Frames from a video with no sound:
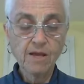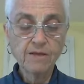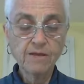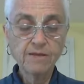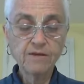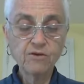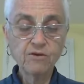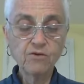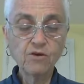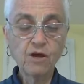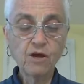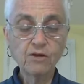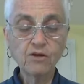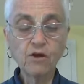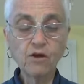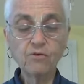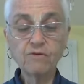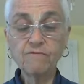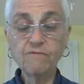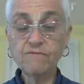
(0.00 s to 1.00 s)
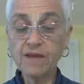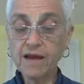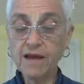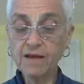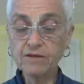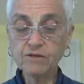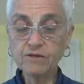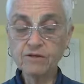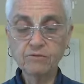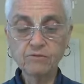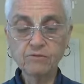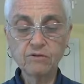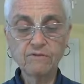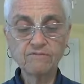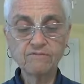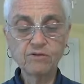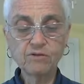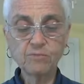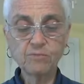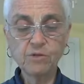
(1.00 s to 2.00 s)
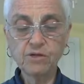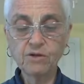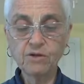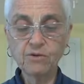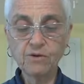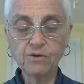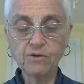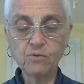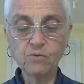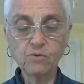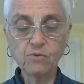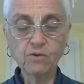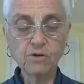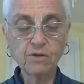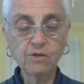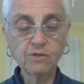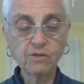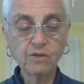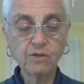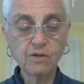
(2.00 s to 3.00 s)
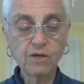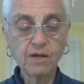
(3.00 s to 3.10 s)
They do not know the value of this material world.